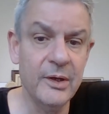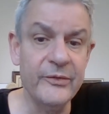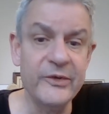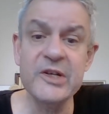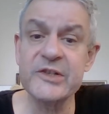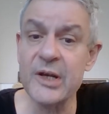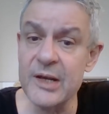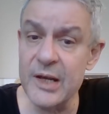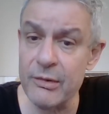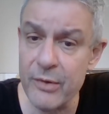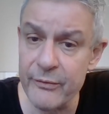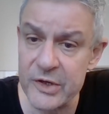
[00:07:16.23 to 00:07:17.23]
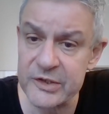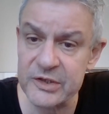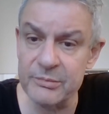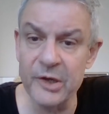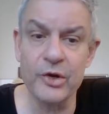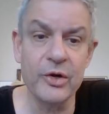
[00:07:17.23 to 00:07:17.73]
These are
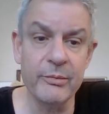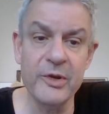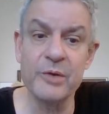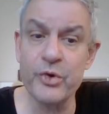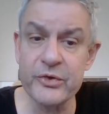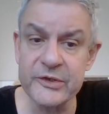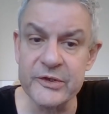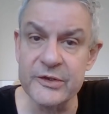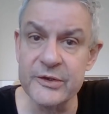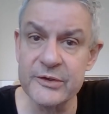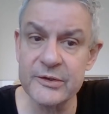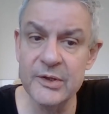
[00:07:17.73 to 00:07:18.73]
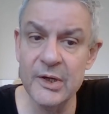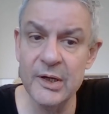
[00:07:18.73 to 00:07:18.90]
irreversible economic processes,